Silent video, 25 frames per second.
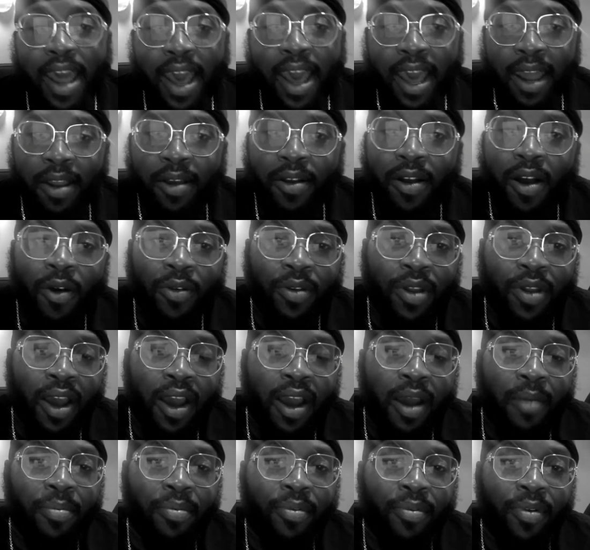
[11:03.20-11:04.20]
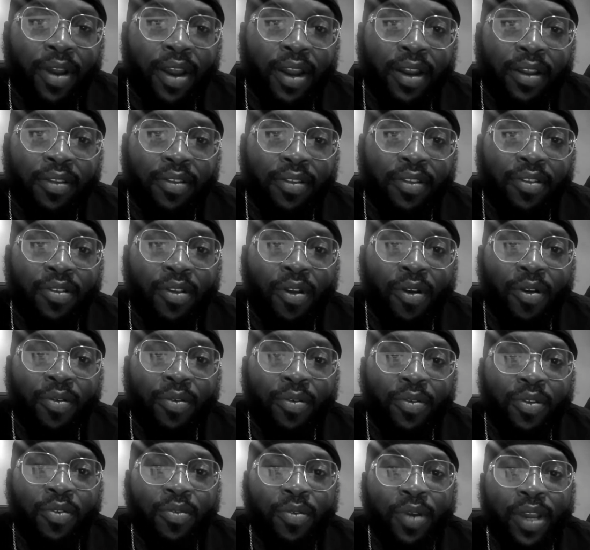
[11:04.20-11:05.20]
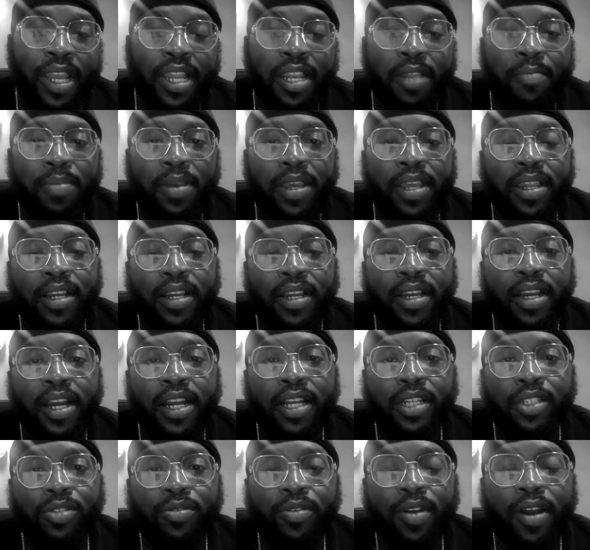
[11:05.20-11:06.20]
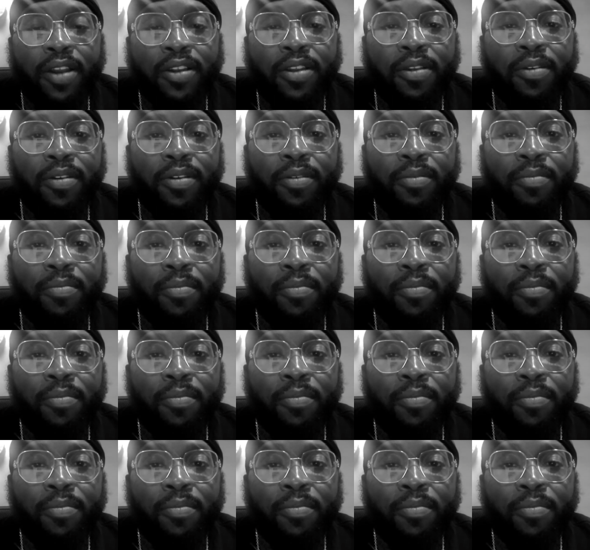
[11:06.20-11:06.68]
an owner operator. You know, you're an independent contractor,